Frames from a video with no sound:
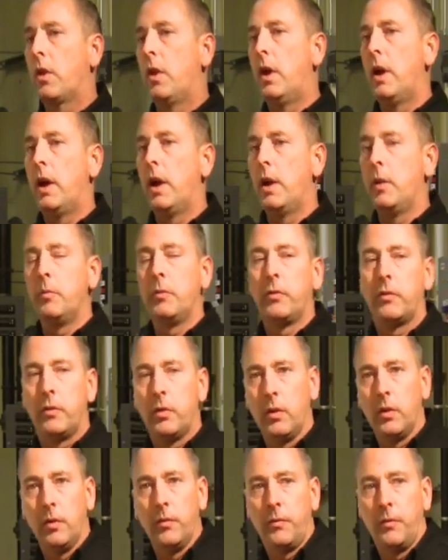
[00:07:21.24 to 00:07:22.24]
climbs
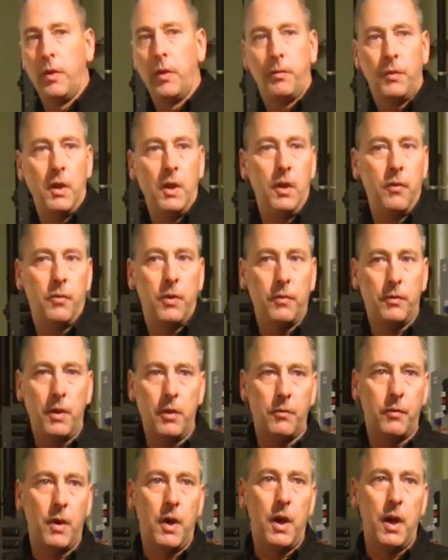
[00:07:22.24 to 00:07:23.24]
to 50,
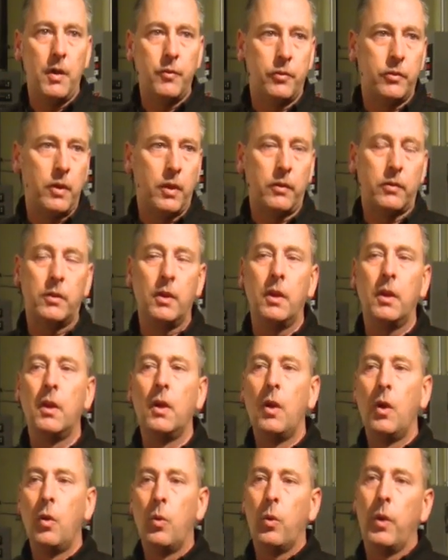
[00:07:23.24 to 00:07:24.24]
55, 60,
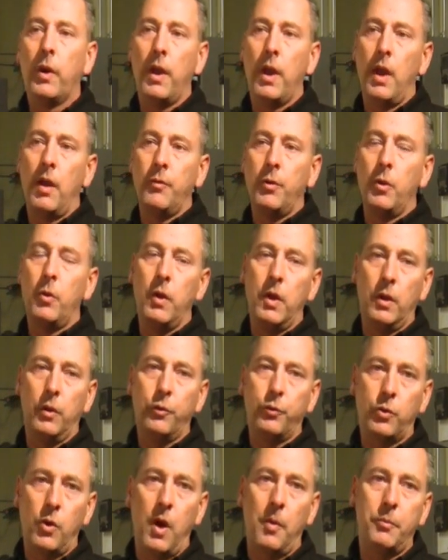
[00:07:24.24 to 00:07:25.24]
what have you,
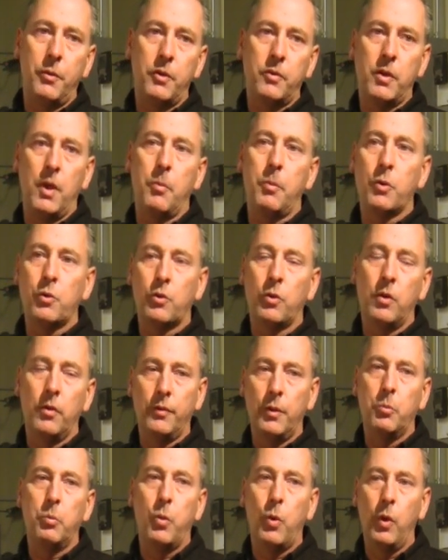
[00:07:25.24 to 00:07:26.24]
it'll drop the temperature
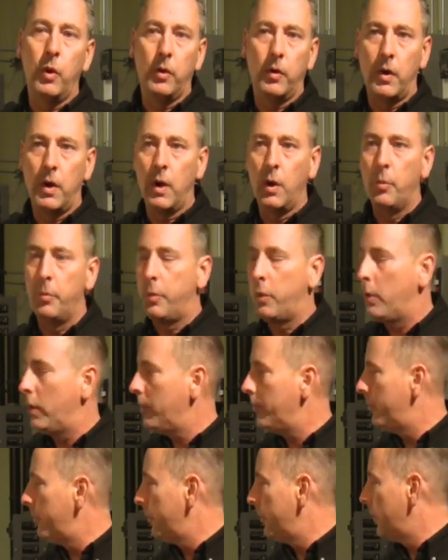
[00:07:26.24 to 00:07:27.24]
of the boiler
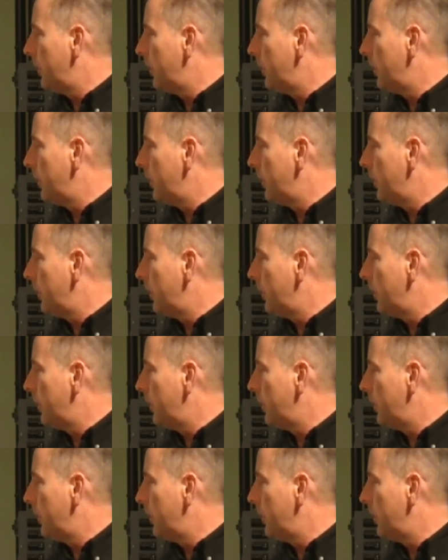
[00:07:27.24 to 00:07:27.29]
output,